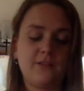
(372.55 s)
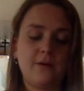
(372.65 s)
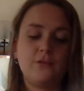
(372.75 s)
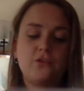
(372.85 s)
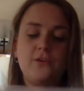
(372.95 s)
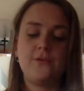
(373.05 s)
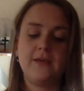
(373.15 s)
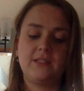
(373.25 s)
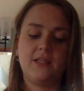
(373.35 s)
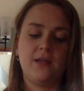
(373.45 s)
So I will show you
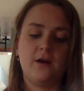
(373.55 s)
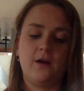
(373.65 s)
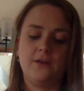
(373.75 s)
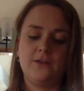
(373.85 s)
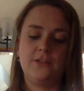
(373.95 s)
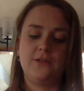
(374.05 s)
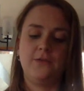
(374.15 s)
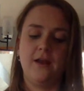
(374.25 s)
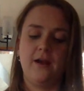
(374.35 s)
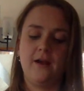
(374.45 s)
guys the other 2
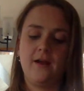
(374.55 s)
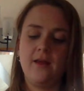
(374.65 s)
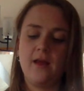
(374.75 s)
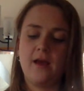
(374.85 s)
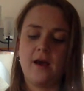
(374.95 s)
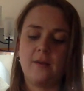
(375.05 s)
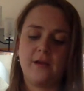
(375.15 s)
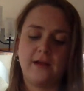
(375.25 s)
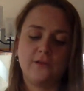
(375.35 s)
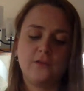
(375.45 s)
there.
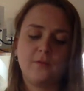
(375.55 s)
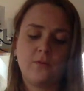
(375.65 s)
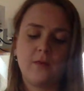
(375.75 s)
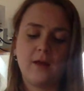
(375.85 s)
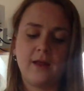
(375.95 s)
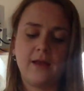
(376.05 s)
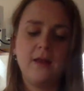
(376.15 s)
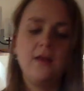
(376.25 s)
Her algebra one